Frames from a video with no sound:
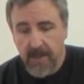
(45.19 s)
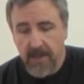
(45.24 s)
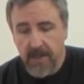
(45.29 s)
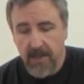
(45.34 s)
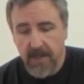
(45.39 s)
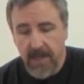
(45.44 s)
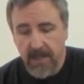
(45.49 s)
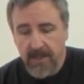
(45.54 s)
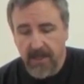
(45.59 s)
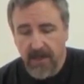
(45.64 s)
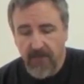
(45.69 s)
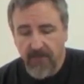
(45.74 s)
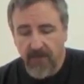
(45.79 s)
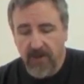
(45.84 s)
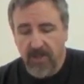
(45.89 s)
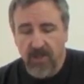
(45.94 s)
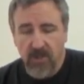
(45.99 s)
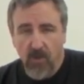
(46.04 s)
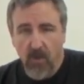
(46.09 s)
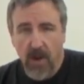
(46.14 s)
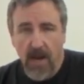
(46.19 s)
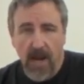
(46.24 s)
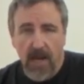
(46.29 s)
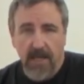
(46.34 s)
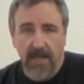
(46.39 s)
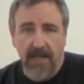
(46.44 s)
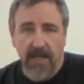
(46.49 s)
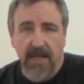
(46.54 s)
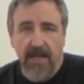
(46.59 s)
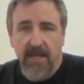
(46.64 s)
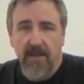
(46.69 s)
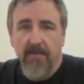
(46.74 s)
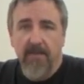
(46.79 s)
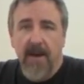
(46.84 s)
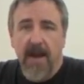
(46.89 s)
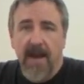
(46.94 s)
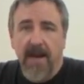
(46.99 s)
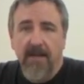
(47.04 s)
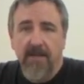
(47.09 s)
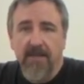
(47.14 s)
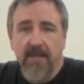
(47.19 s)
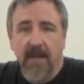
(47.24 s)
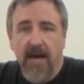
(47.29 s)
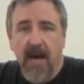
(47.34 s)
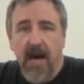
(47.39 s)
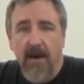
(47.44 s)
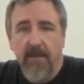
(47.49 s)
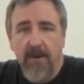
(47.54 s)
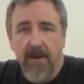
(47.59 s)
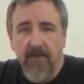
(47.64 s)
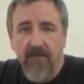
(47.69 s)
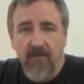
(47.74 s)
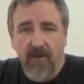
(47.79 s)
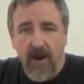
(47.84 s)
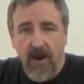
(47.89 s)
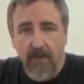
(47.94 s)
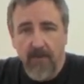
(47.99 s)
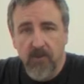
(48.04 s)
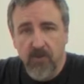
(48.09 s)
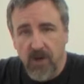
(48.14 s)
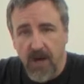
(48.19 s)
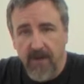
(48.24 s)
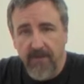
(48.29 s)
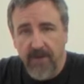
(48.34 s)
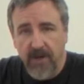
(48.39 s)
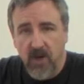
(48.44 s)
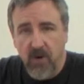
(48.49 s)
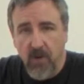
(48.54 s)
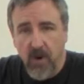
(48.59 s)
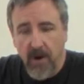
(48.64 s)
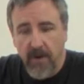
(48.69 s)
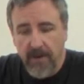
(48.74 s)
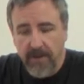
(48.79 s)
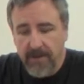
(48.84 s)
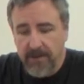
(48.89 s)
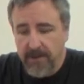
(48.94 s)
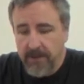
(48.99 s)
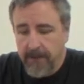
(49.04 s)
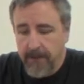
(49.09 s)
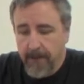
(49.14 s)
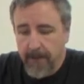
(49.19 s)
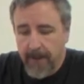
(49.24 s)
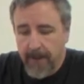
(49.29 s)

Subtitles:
collecting fish in the wild and getting them back to the hobby from traveling aquarists.